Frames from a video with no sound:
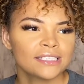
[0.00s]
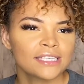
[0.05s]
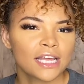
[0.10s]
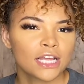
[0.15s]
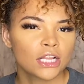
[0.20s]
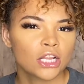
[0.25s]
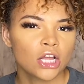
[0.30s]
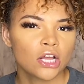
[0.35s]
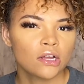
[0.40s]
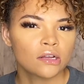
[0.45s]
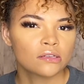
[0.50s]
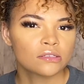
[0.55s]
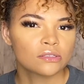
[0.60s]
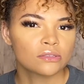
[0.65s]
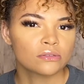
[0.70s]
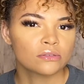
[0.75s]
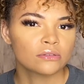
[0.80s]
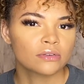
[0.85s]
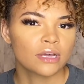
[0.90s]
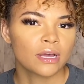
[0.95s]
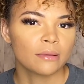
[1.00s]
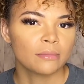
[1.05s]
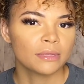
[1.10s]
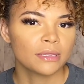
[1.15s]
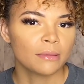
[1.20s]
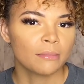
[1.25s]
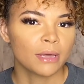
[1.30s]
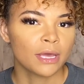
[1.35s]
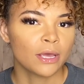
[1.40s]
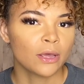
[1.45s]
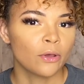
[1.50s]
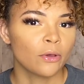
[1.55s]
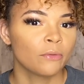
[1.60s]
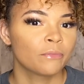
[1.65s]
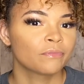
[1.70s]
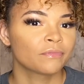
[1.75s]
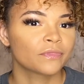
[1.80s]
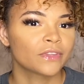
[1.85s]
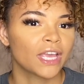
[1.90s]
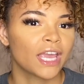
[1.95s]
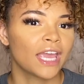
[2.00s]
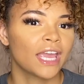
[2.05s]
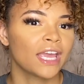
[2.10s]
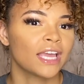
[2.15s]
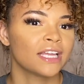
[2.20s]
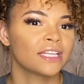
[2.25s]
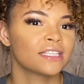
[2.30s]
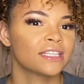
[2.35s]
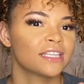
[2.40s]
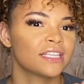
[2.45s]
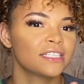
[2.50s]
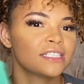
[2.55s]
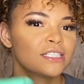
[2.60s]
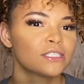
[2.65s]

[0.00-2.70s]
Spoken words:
take long to come in the mail, and this